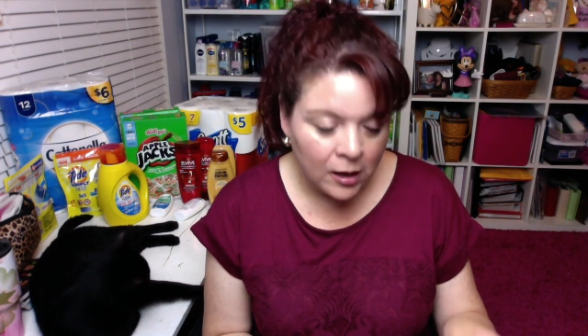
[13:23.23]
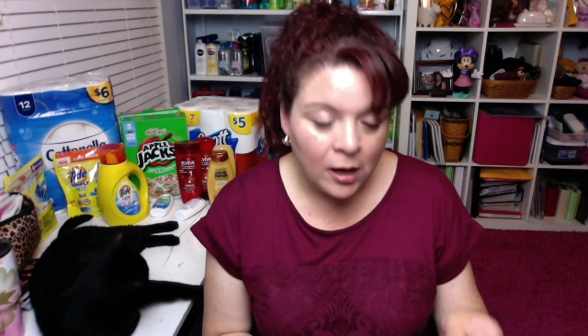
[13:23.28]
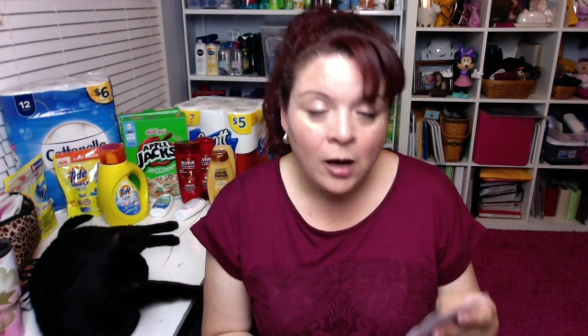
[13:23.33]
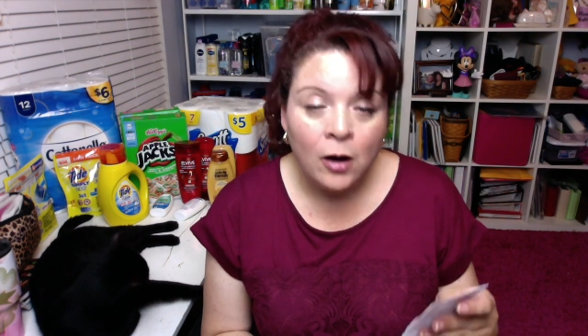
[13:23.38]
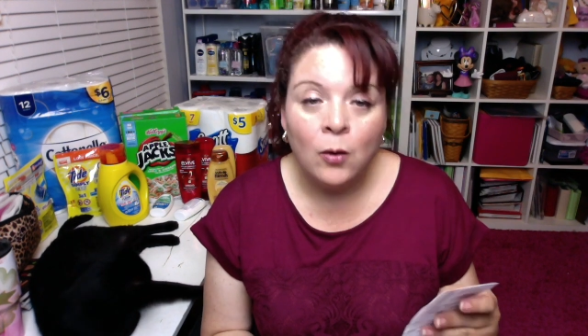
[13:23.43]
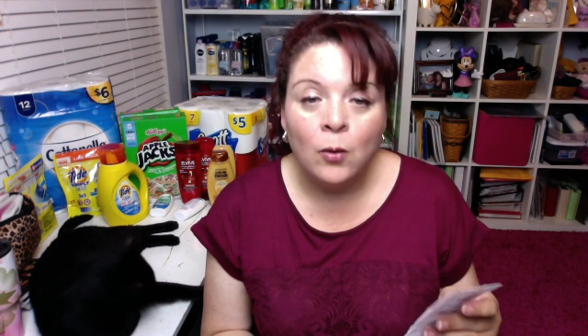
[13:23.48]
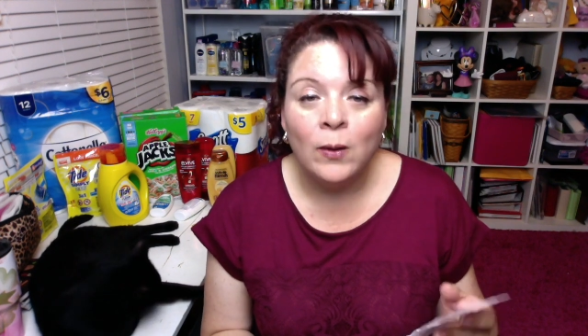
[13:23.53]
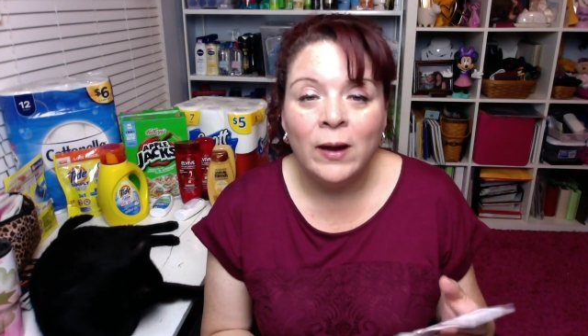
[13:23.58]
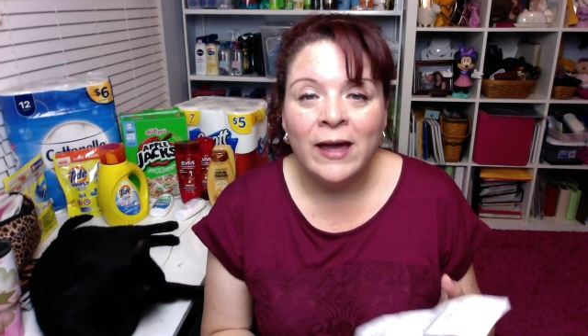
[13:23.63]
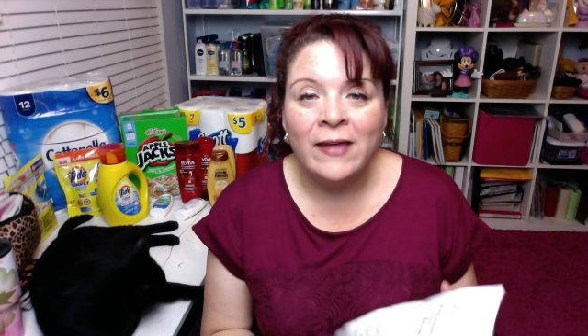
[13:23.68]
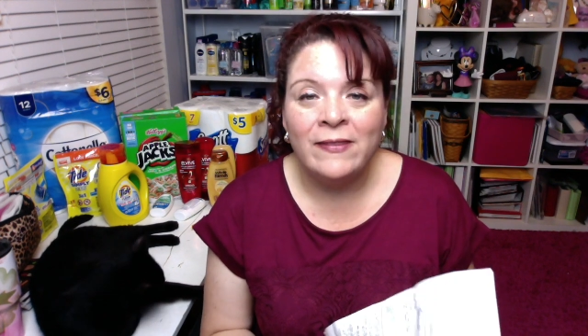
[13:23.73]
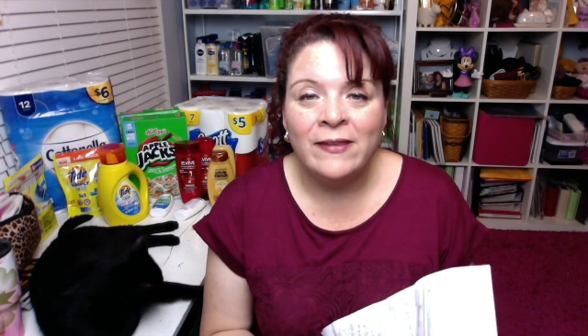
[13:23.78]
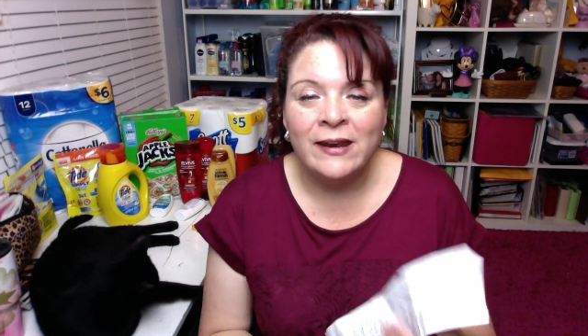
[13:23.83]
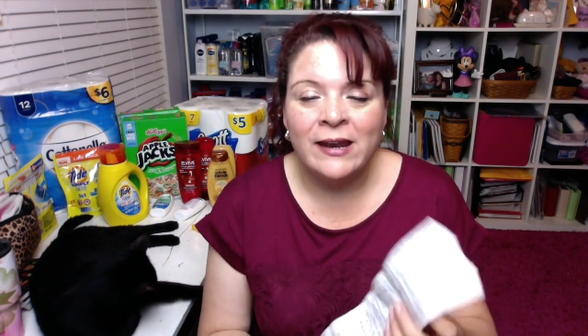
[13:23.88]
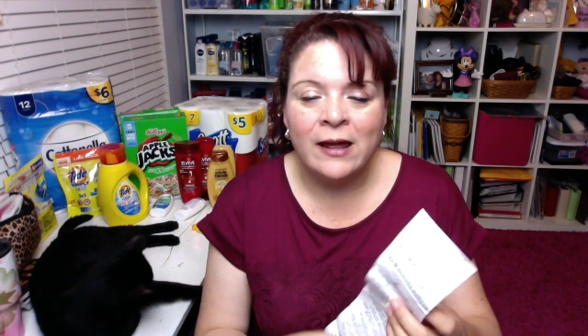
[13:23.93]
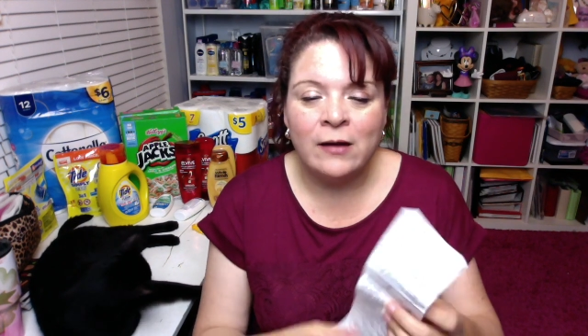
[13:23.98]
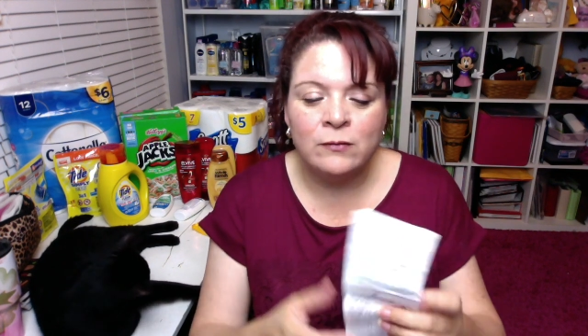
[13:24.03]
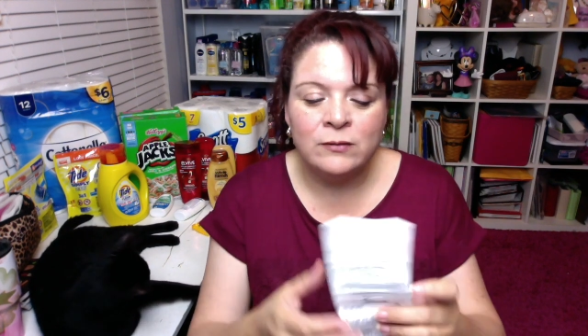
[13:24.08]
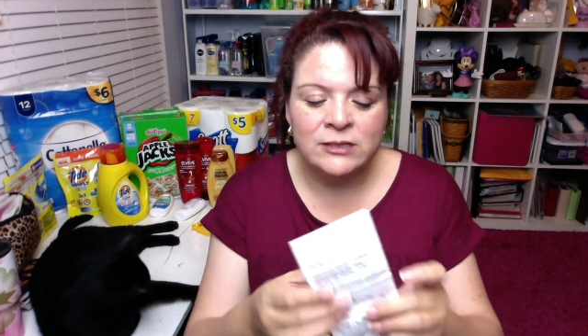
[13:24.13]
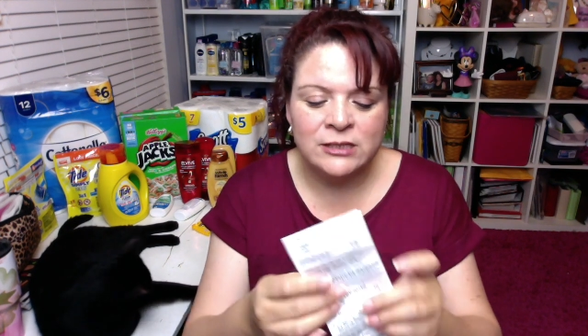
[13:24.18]
Oh, and then
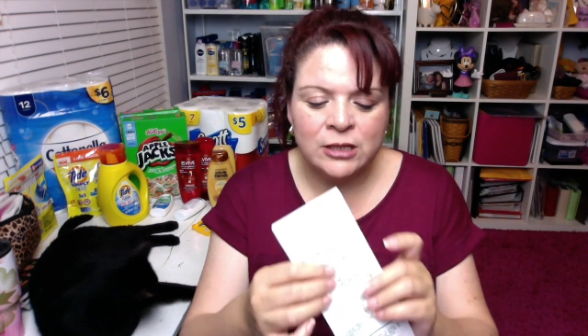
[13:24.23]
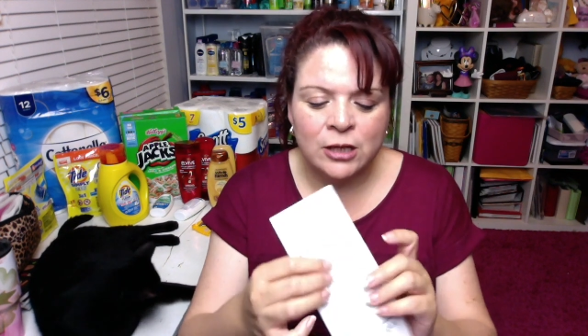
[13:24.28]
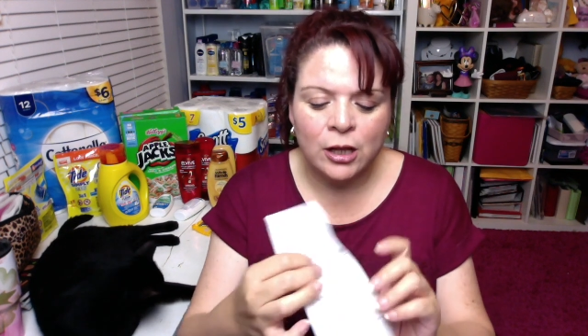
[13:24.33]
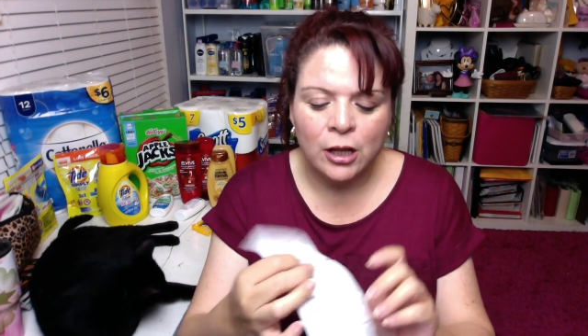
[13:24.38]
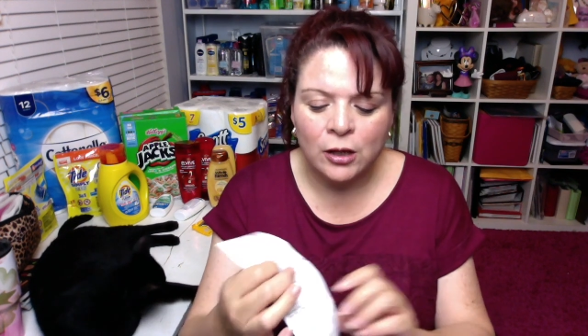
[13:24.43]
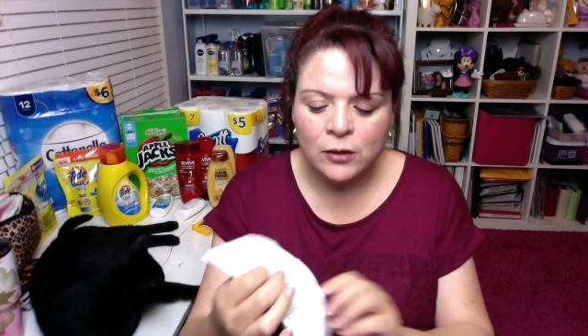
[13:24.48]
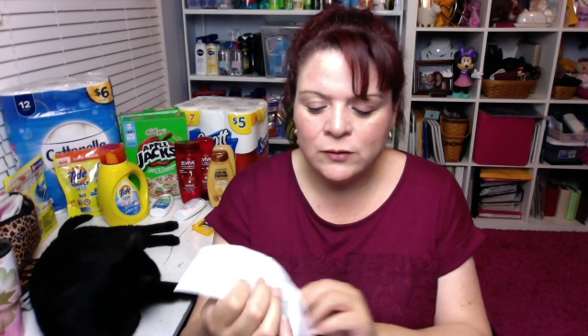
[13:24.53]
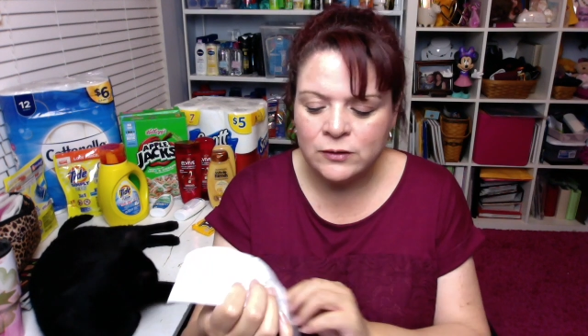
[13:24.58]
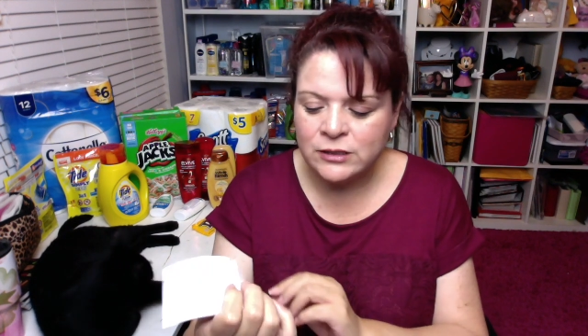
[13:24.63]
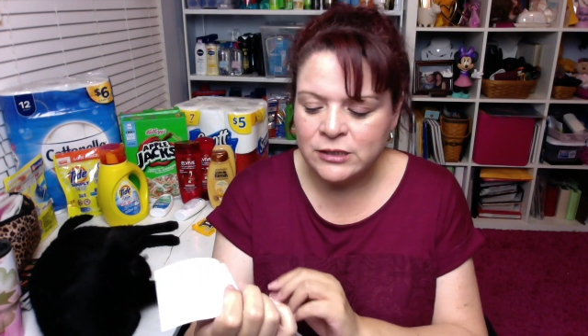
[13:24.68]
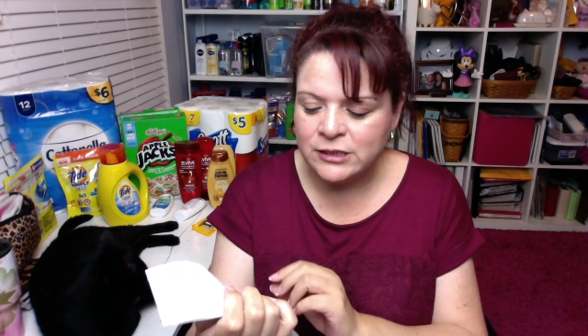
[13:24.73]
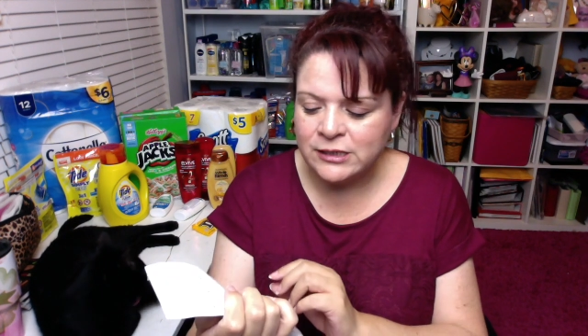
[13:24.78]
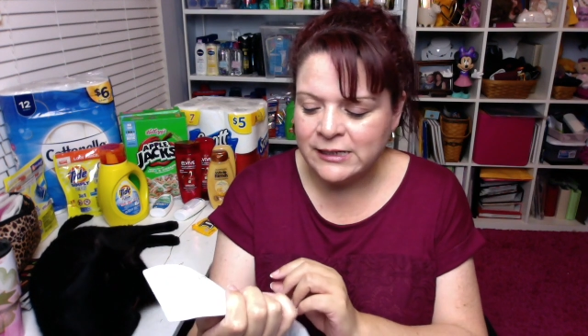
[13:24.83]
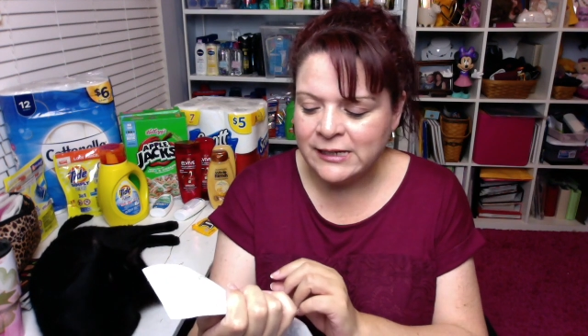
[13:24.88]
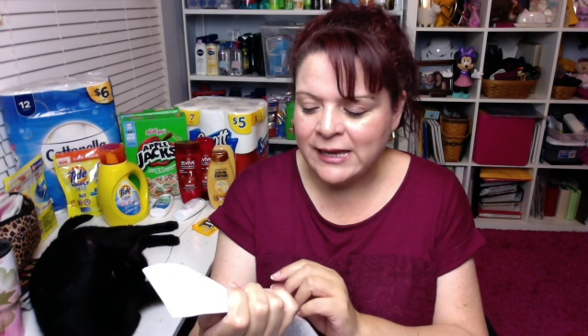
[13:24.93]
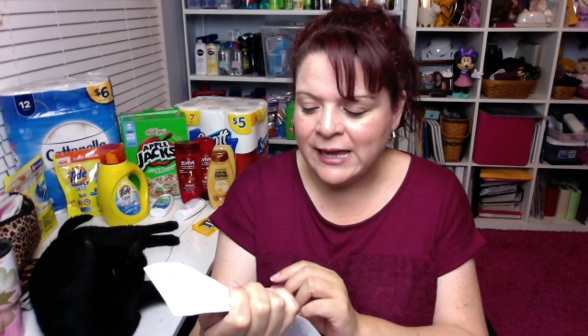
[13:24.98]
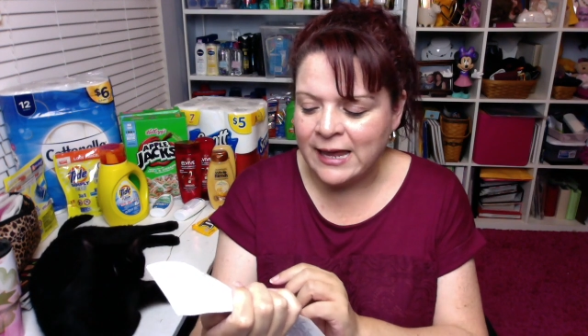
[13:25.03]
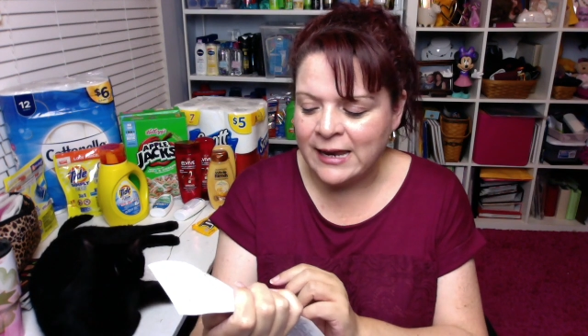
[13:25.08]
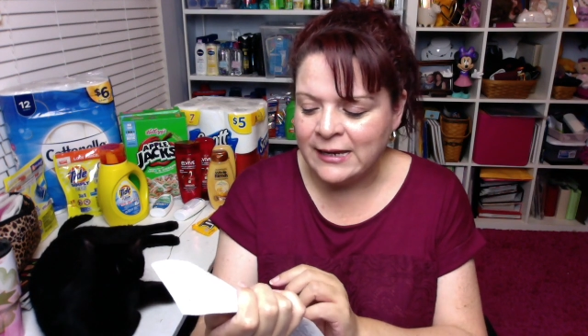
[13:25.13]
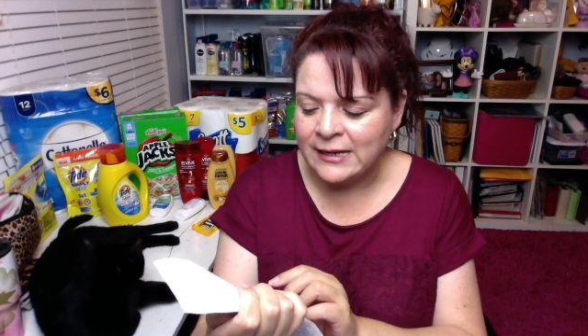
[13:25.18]
I was close to
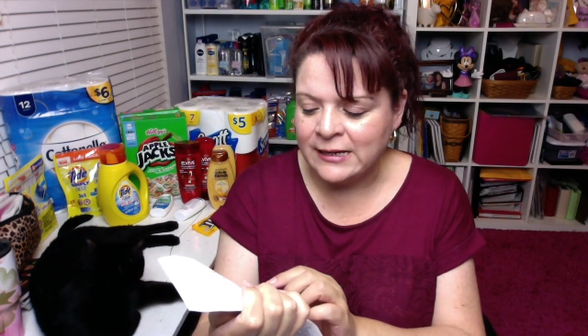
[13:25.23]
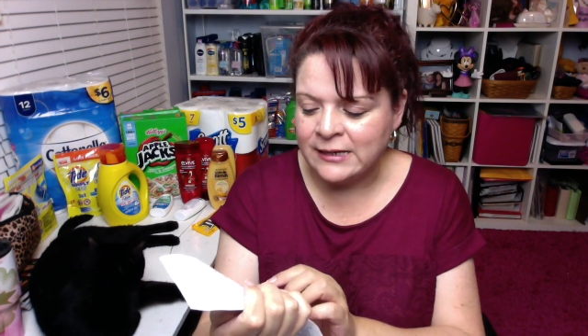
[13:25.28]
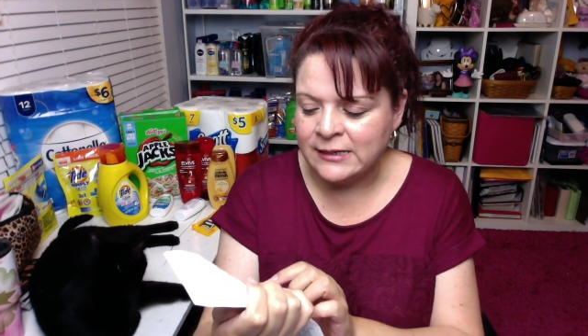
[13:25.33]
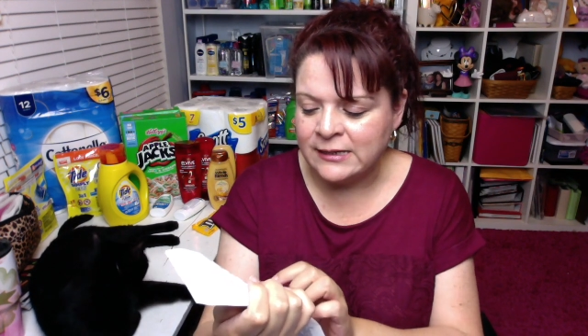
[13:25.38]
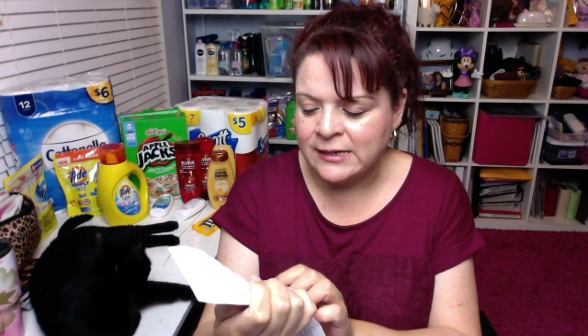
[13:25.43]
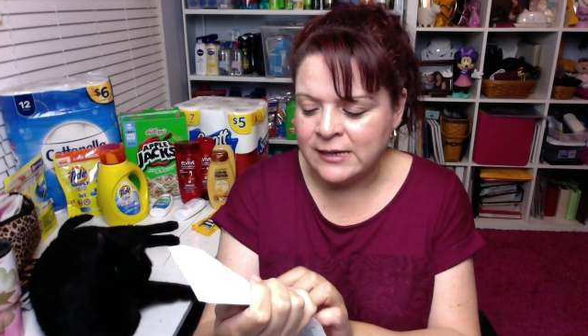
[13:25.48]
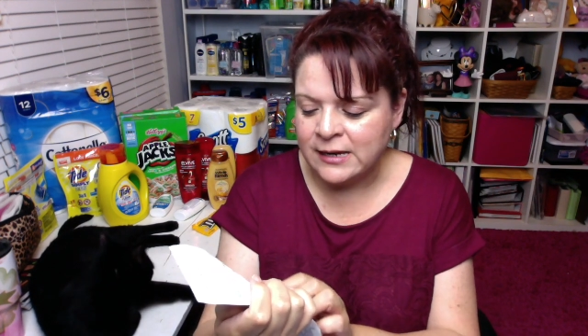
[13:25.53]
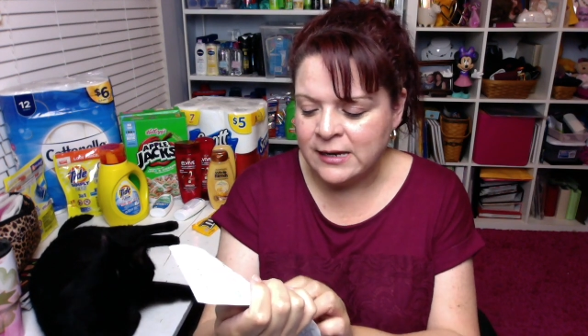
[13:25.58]
getting,